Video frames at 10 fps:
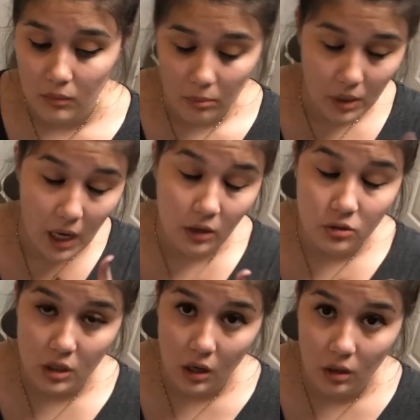but I'll
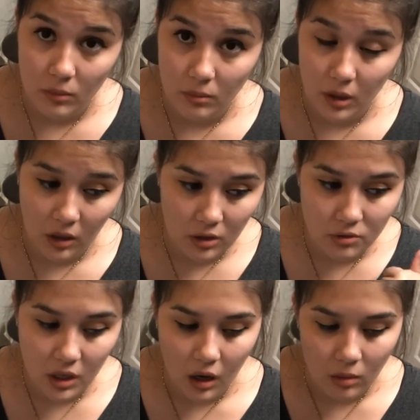drink almond milk. I'll
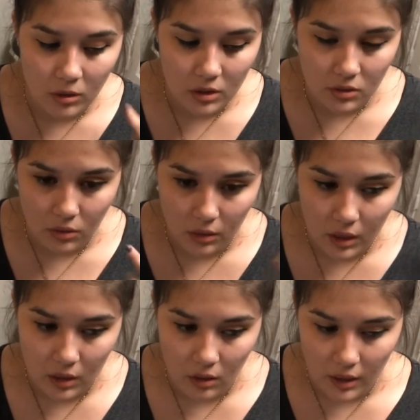drink almond,
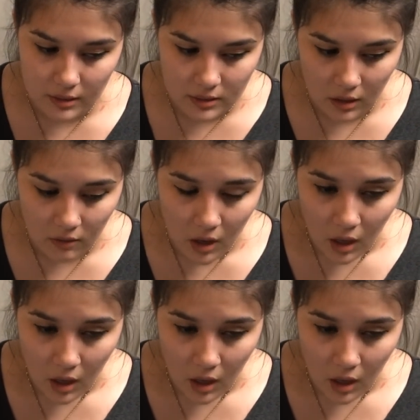soy, and all that stuff.